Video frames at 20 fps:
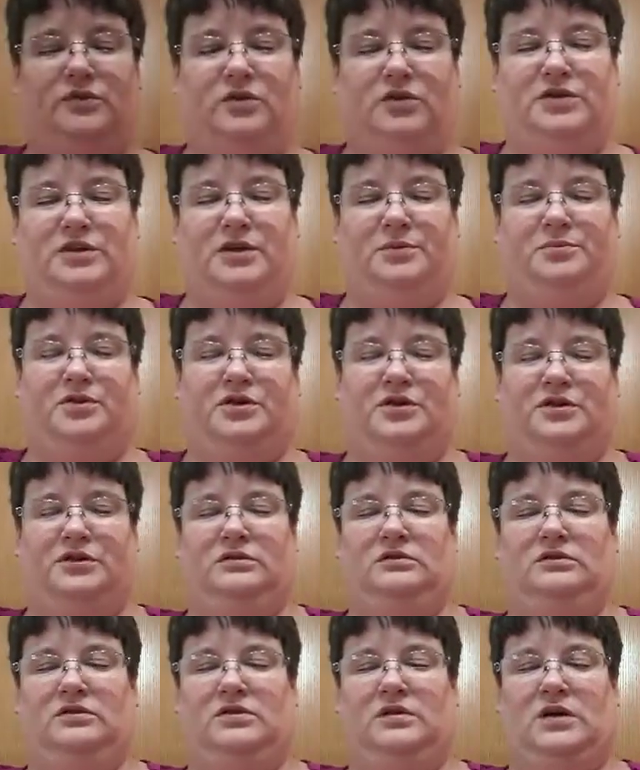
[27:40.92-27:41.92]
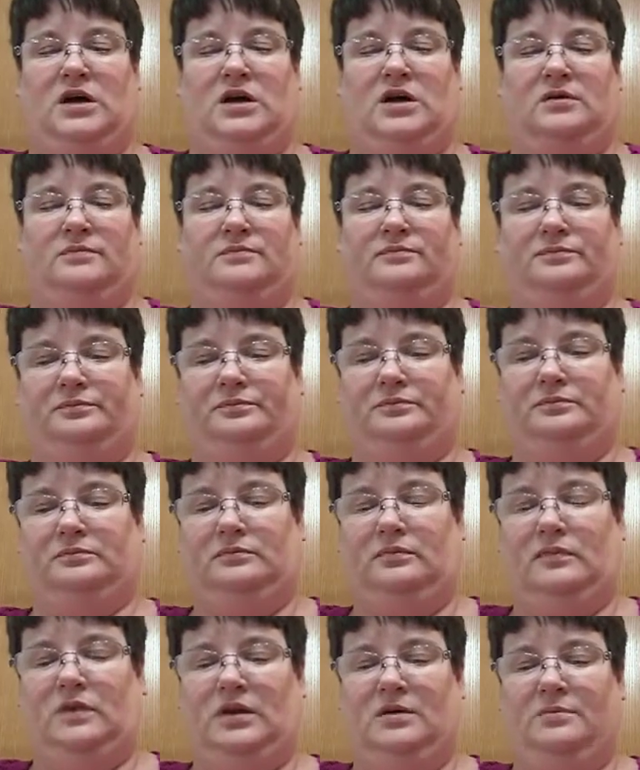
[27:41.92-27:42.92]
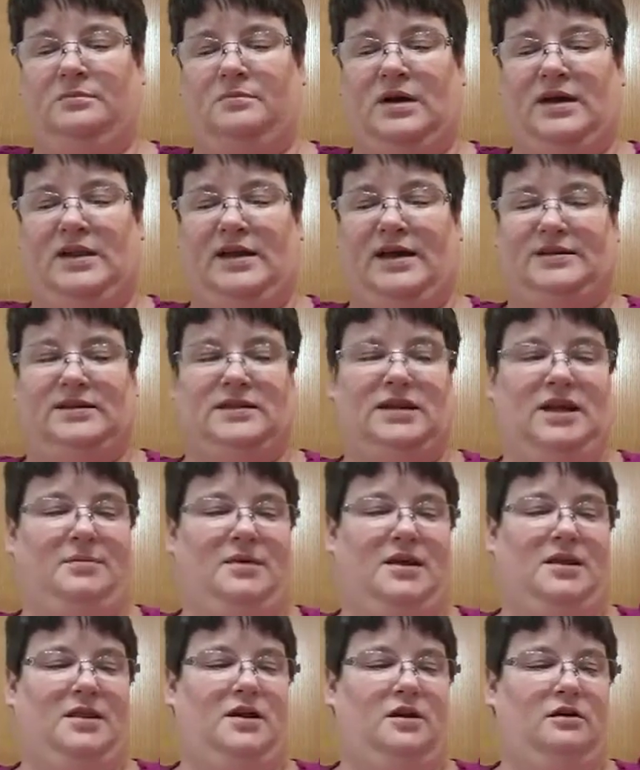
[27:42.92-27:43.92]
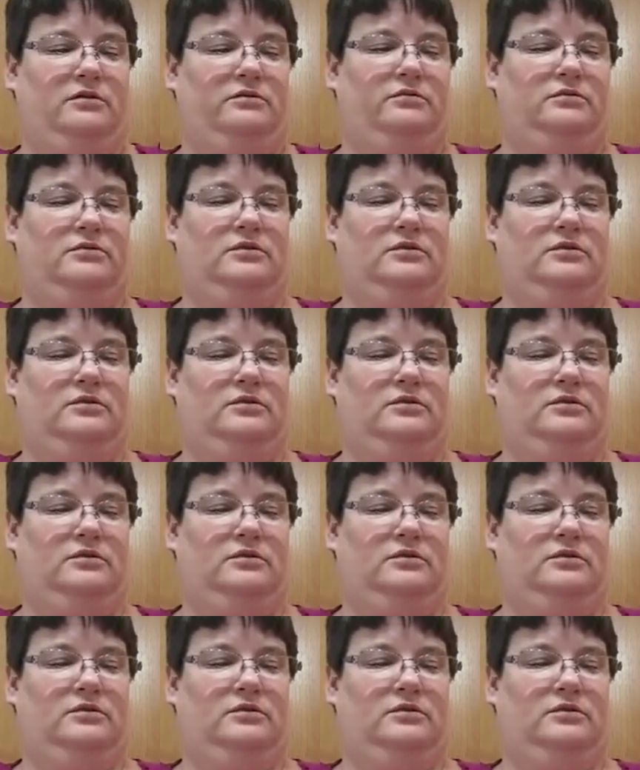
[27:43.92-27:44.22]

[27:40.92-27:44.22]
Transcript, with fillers: of course I'll put um, my last name in there.